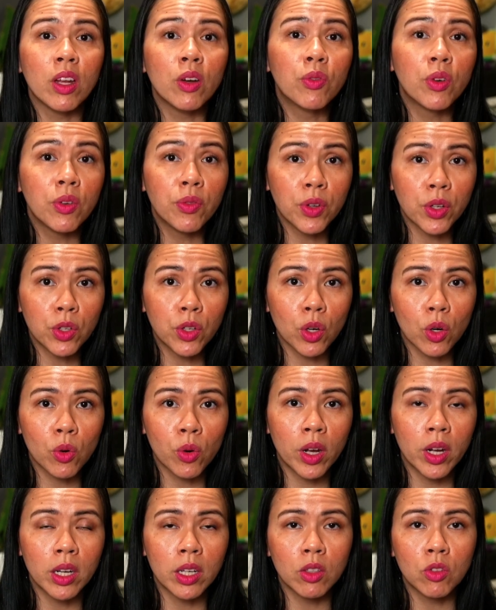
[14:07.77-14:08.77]
they review your
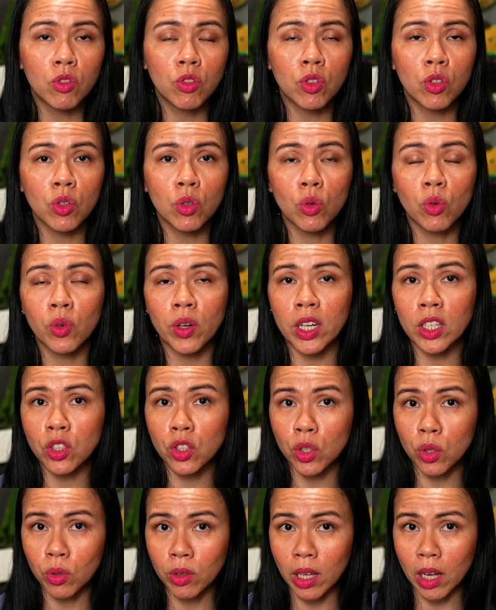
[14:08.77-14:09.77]
credit to
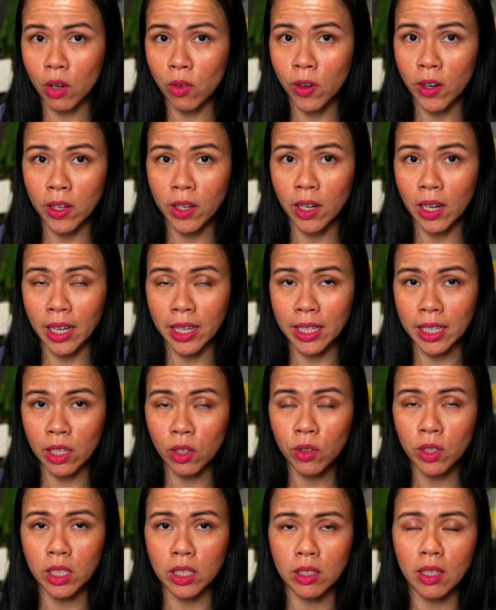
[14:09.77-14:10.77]
grant you that credit line
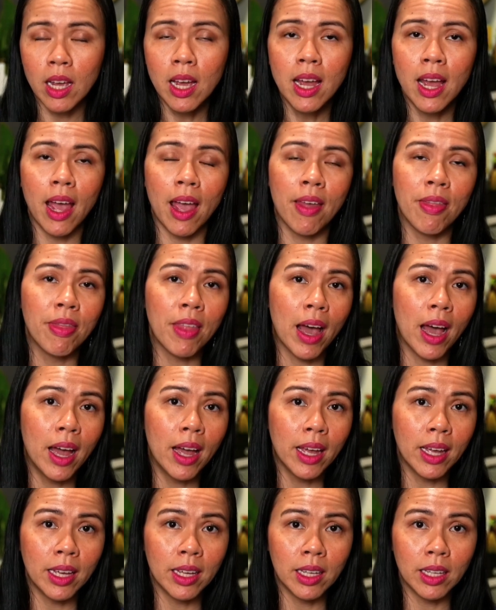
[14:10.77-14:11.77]
increase. And
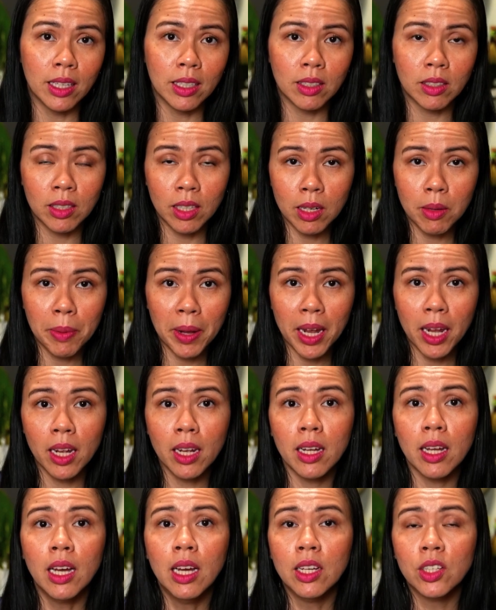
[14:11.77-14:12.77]
that is
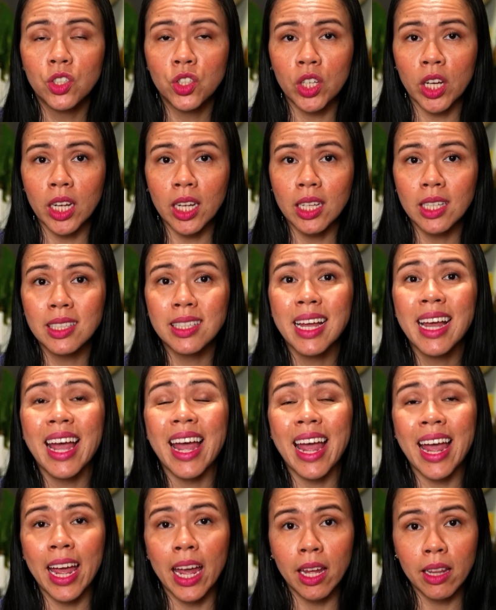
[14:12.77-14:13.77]
Citibank, Chase,
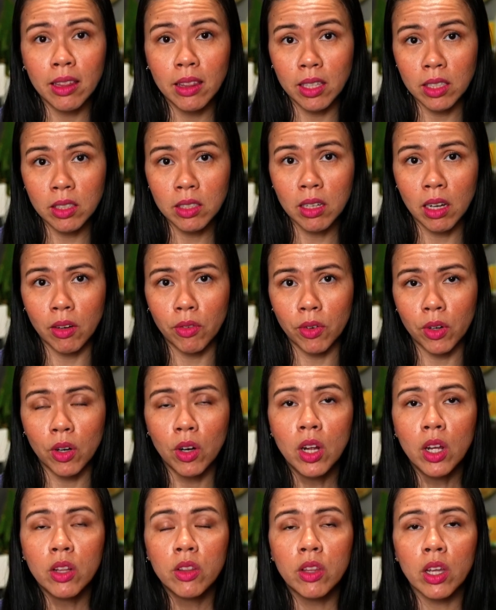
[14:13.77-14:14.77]
and
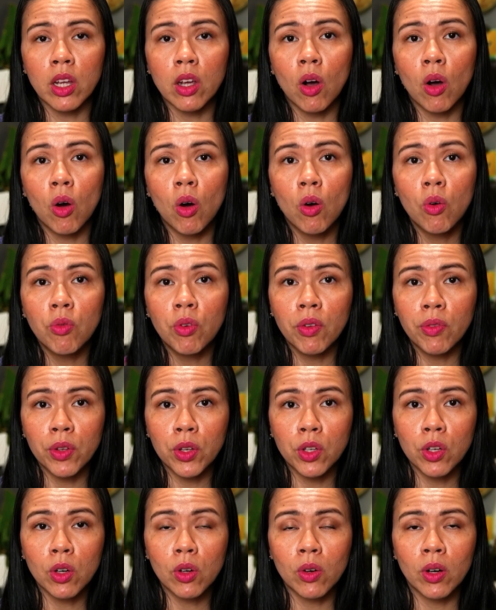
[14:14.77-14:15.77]
Discover. They all
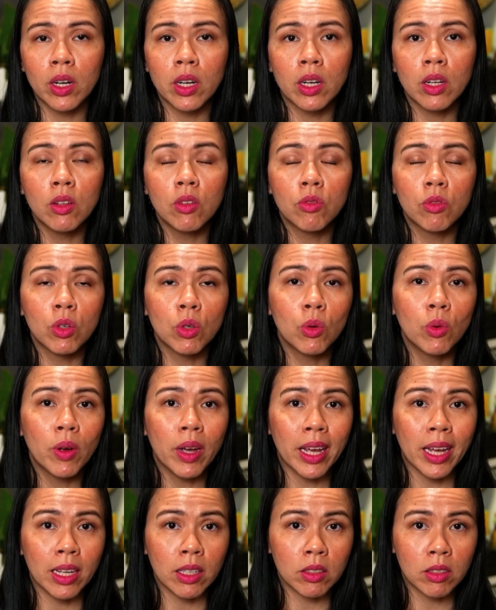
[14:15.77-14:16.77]
review your credit
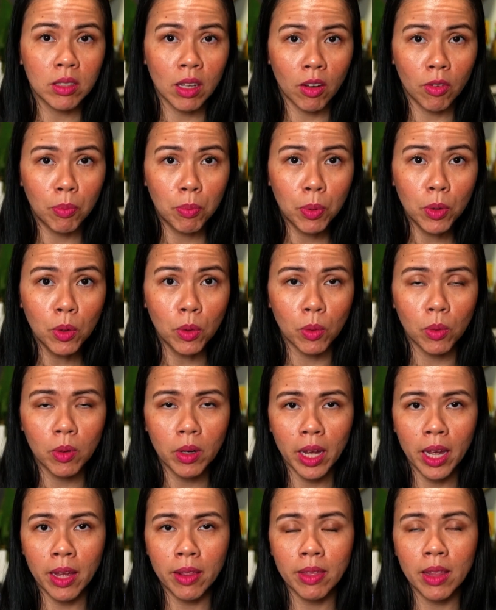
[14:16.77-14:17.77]
through a soft pull,
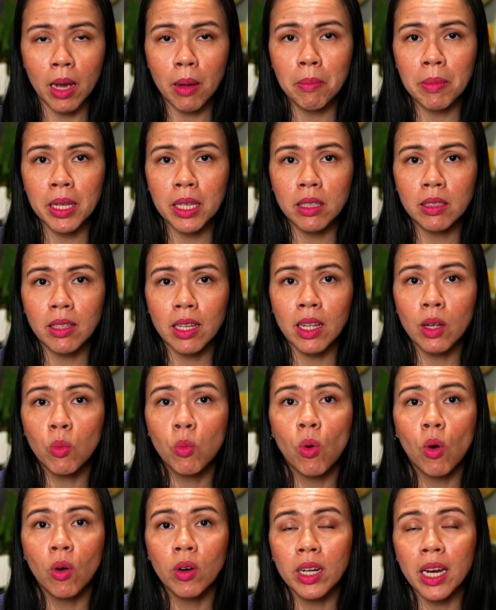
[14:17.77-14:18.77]
and that means it
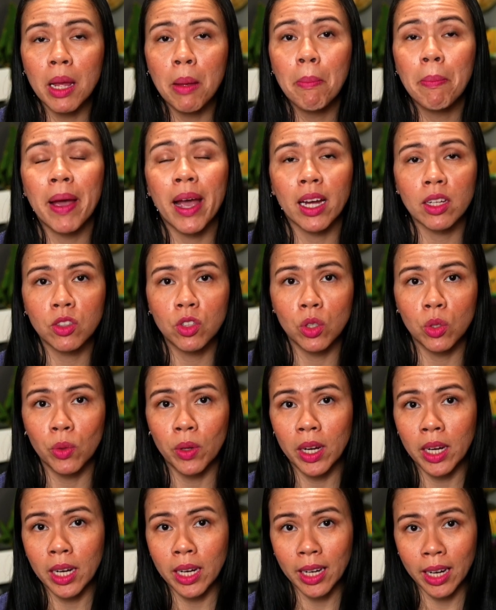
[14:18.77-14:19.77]
won't impact
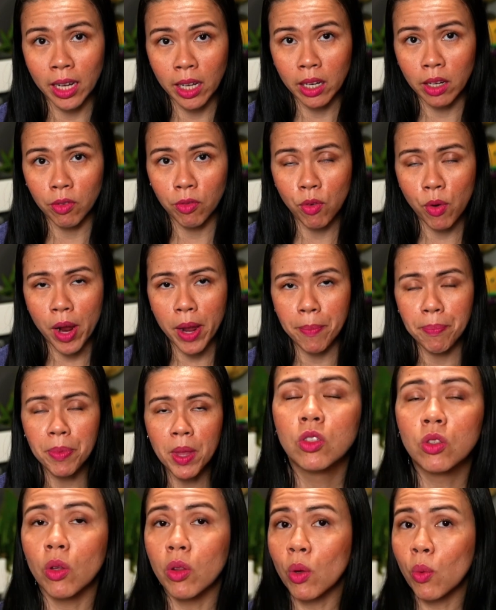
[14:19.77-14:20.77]
you in a negative way.
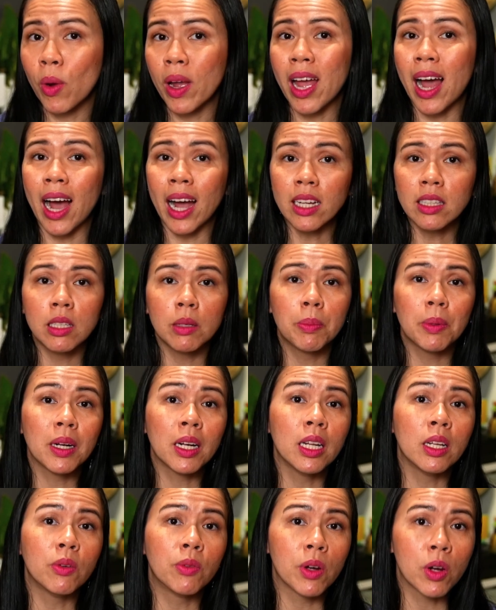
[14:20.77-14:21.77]
So the way I
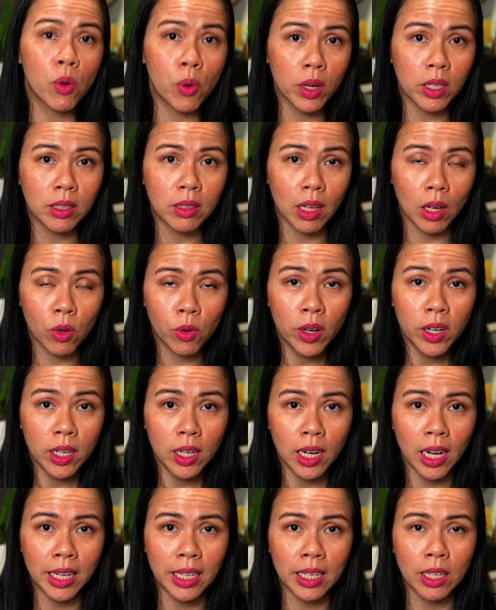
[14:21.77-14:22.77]
typically request that
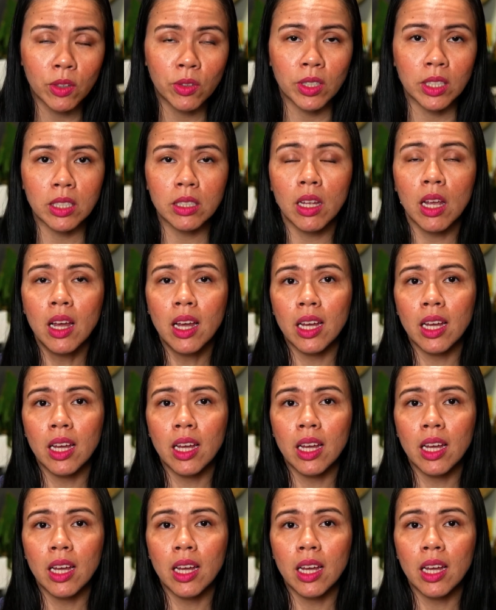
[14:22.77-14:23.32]
credit line increase